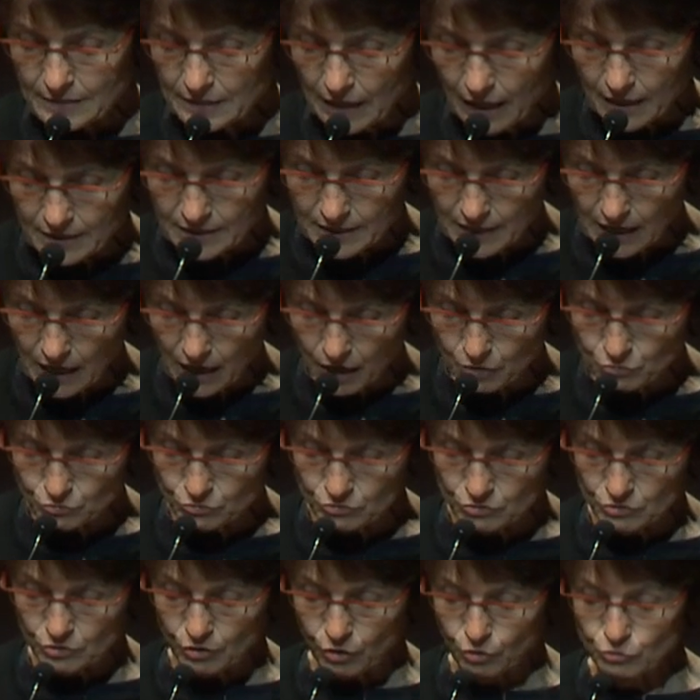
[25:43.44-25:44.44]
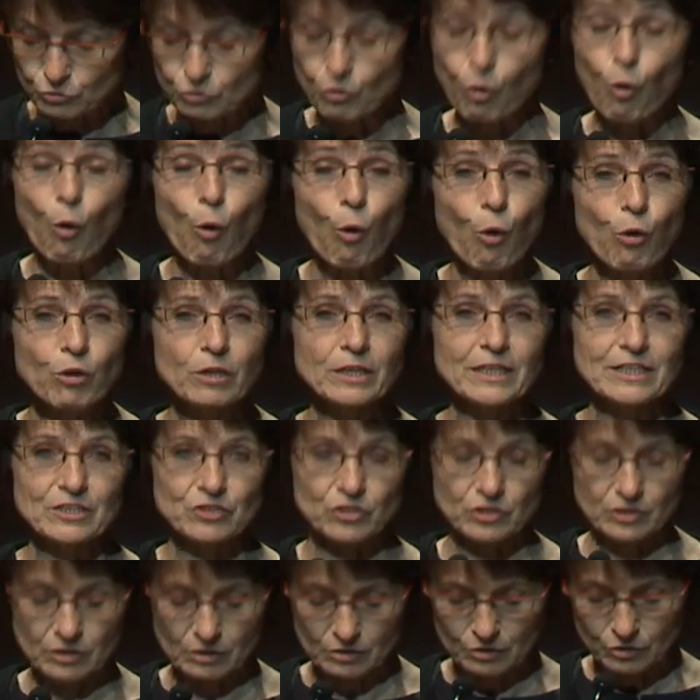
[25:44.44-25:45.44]
I count on all
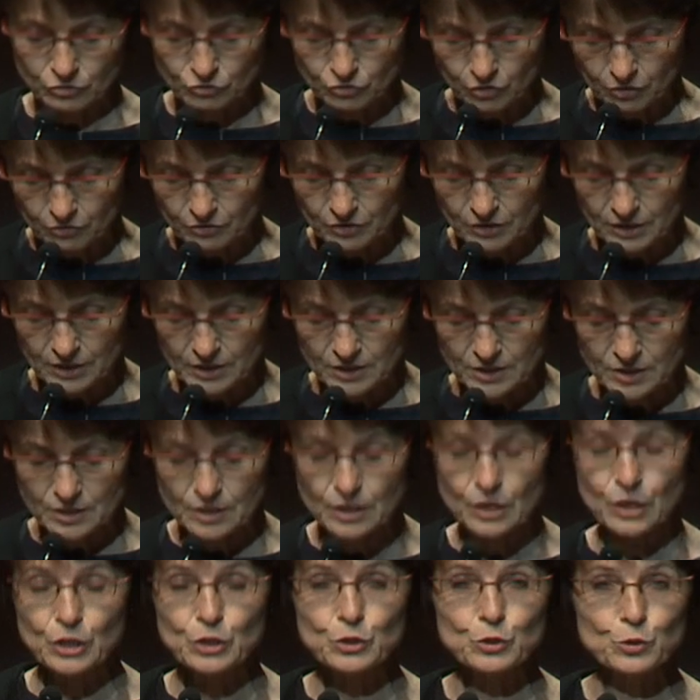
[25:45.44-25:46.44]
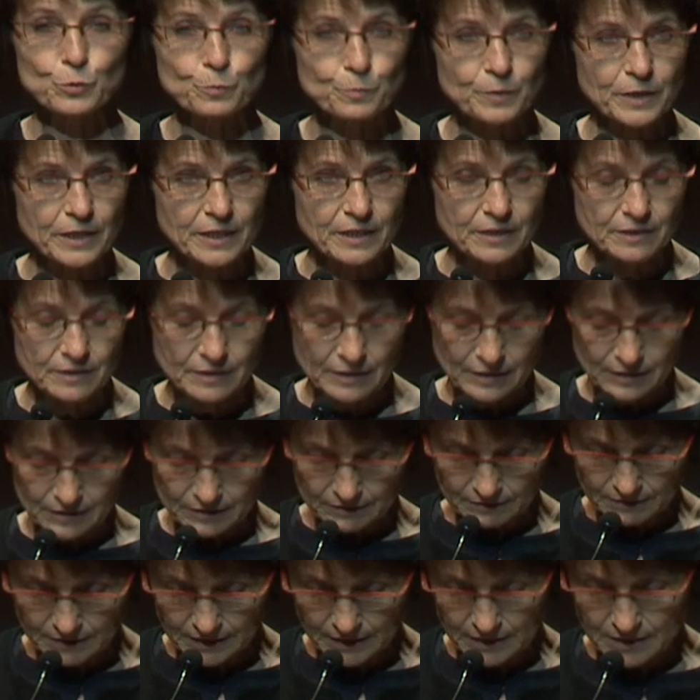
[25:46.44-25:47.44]
national authorities to play
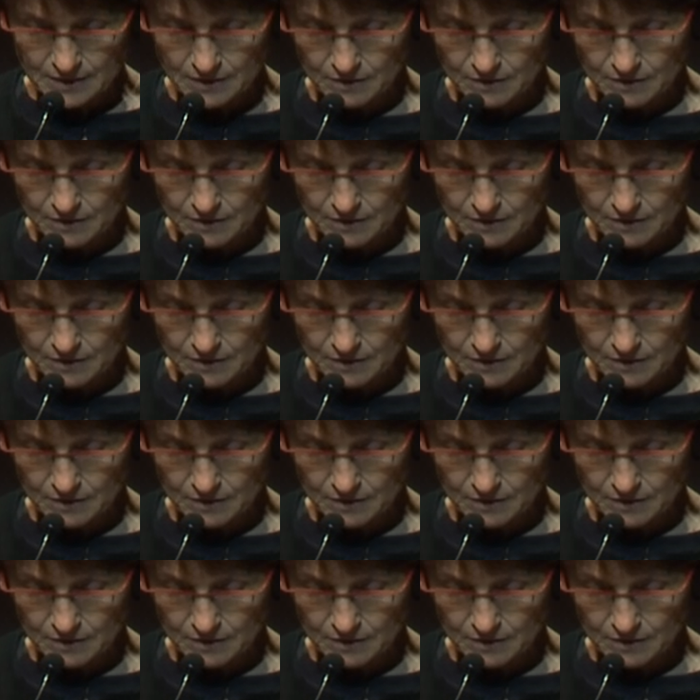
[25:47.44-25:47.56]
their